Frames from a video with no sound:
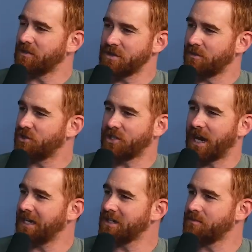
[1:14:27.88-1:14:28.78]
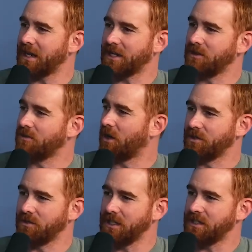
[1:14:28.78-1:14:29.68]
I don't want to change making you go,
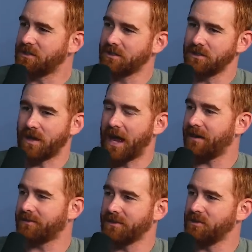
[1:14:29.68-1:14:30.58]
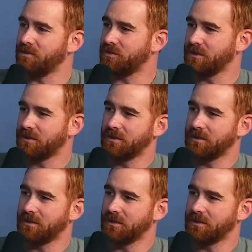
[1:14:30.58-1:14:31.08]
you need to, you have to. Oh, no.